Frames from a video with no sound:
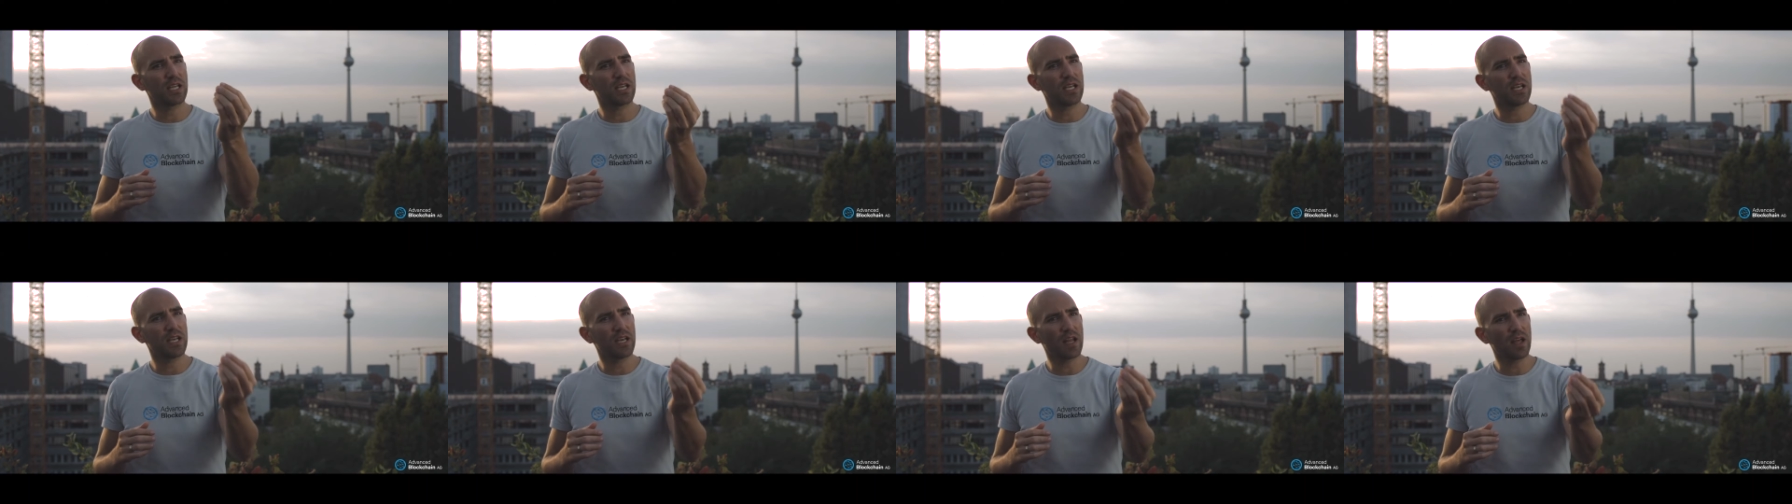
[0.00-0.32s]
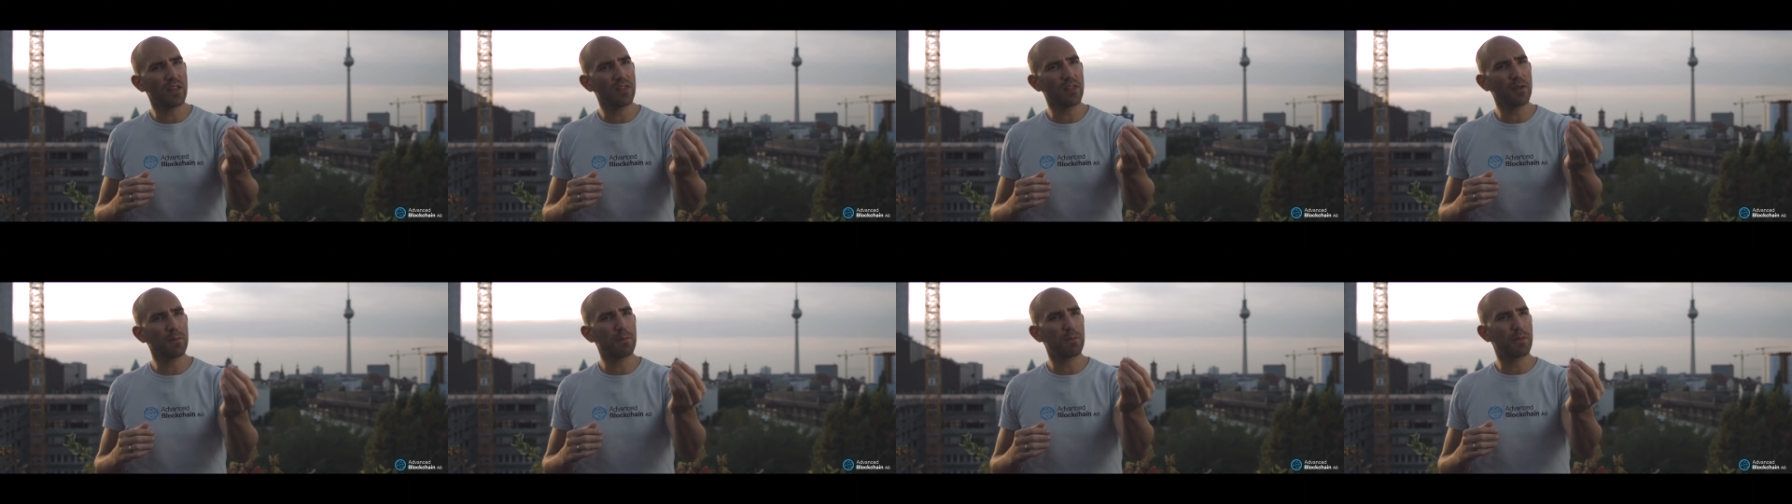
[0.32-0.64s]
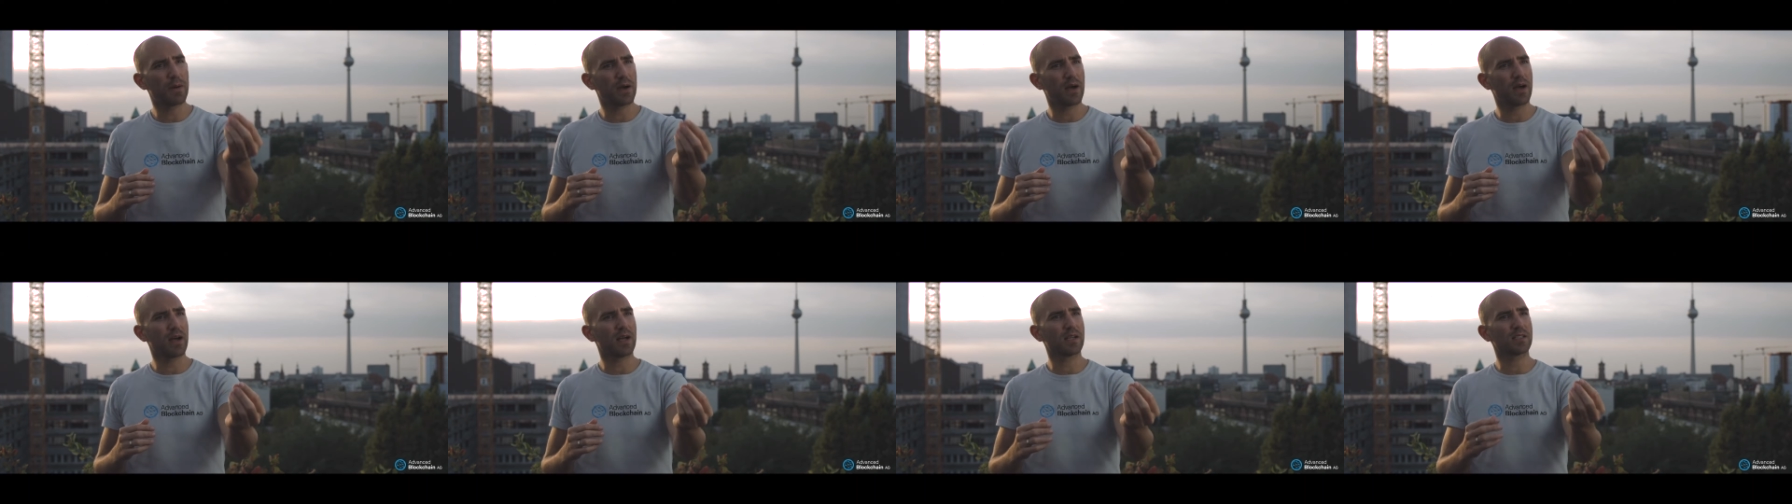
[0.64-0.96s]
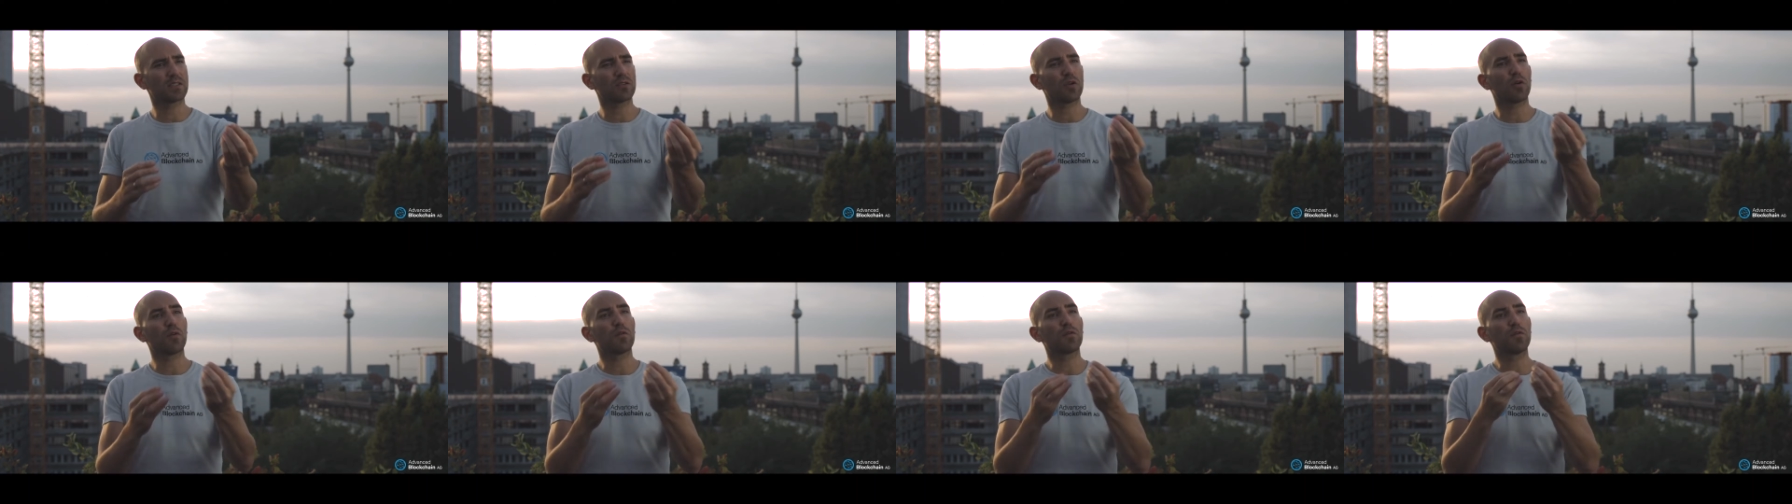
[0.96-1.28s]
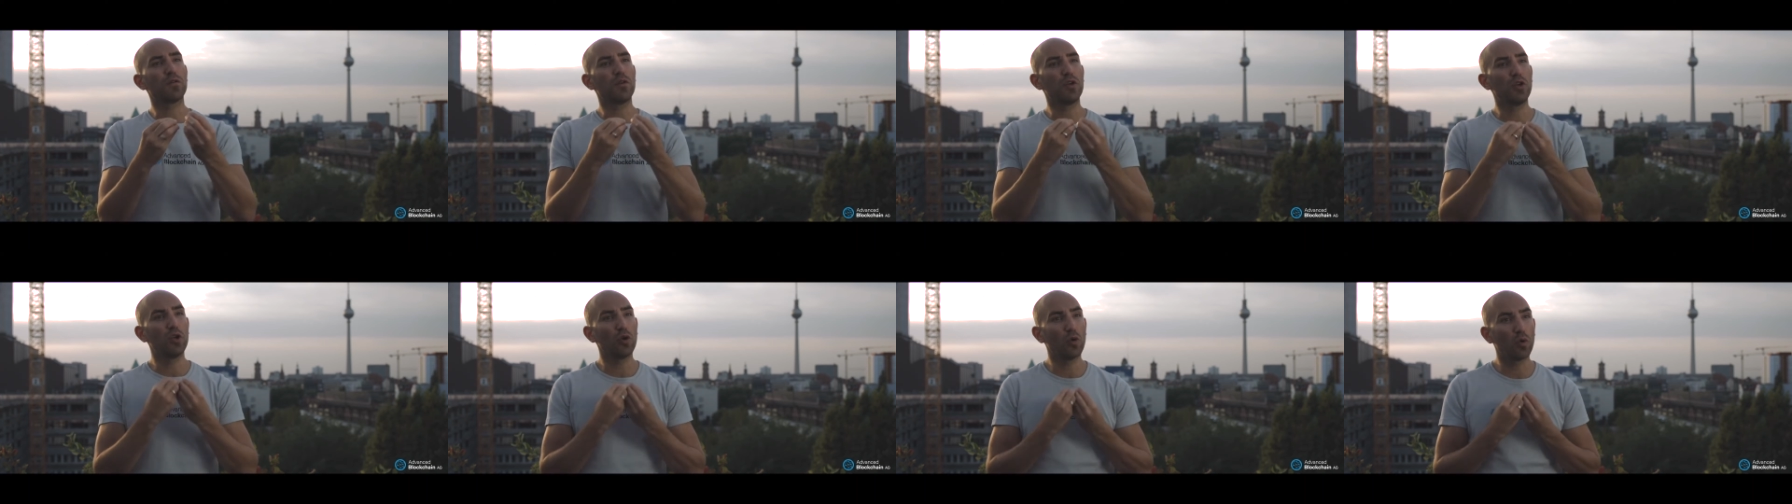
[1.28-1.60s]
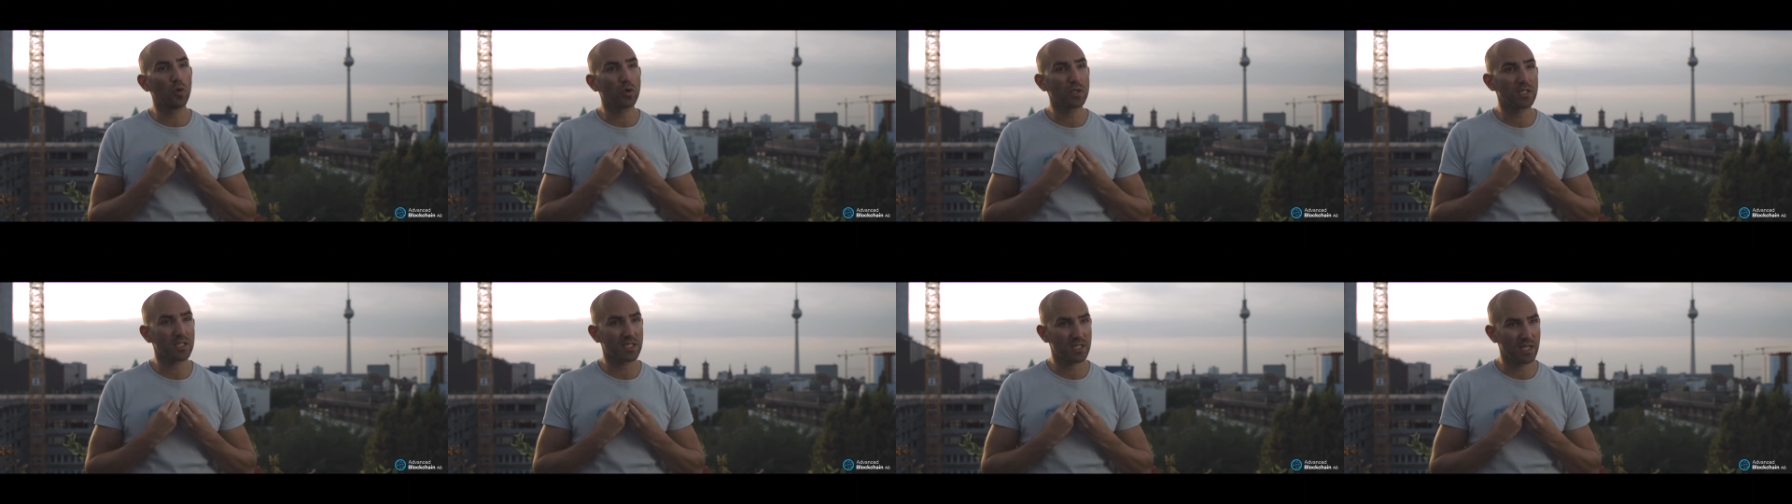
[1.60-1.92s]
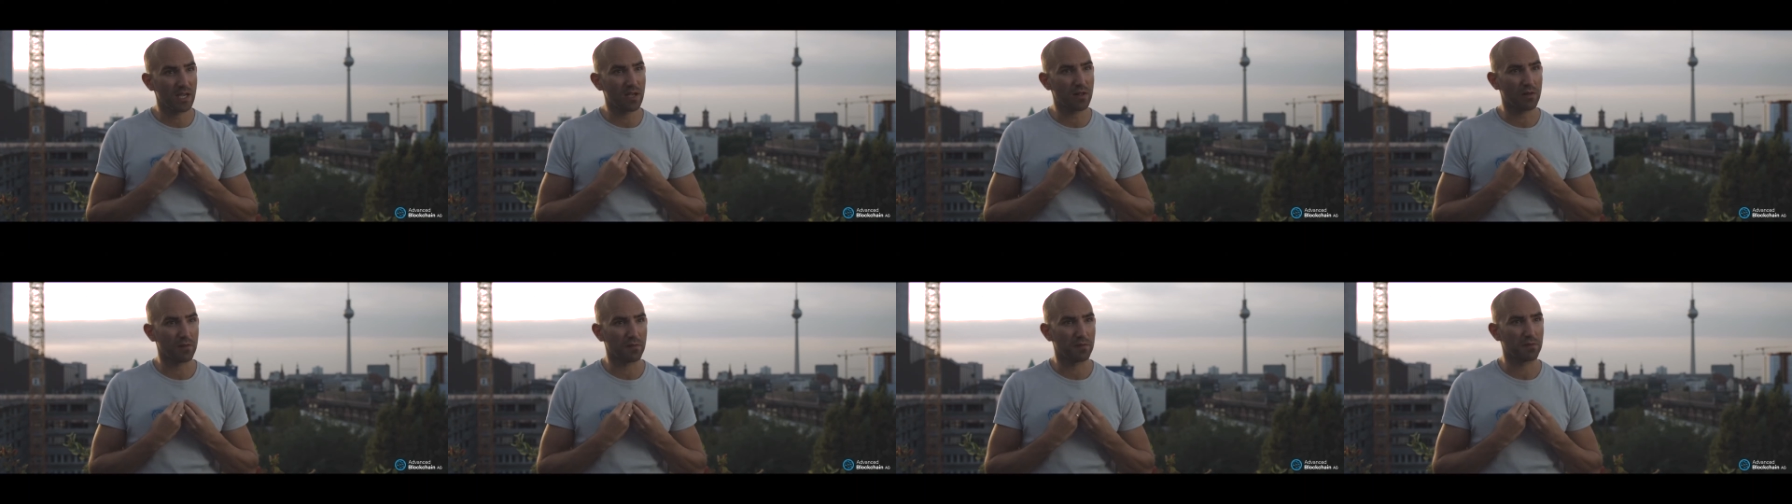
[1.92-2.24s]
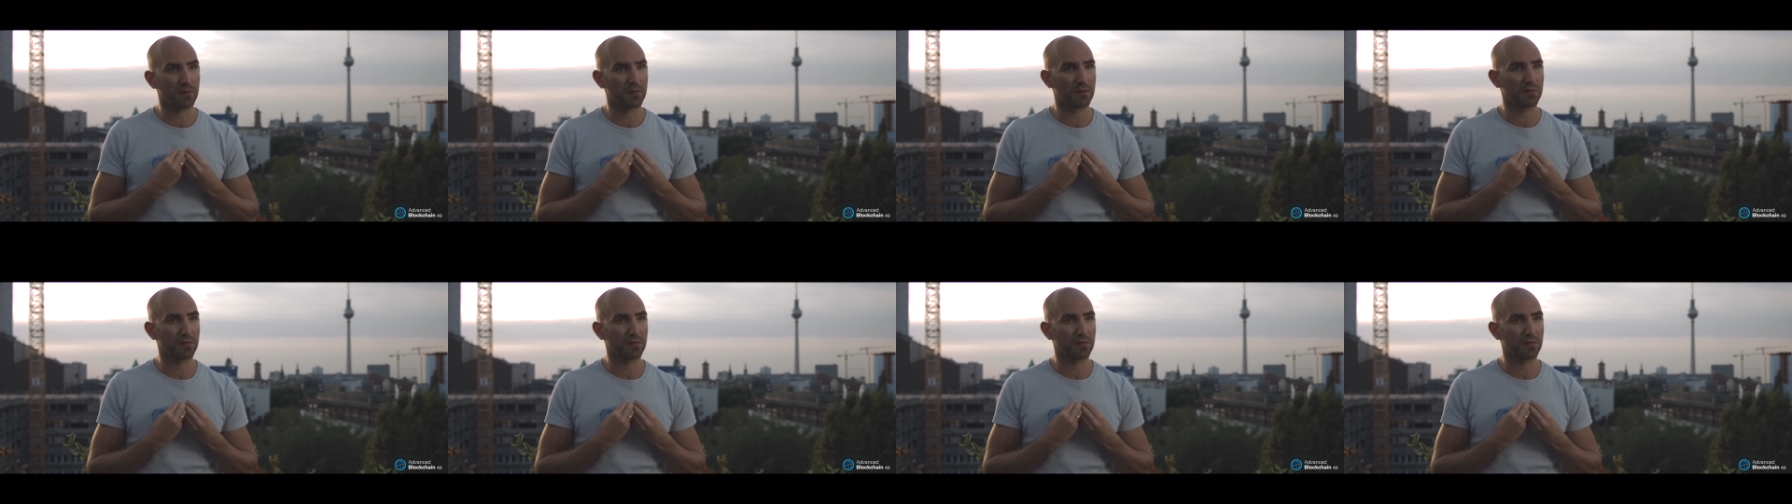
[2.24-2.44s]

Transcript: another part of yourself.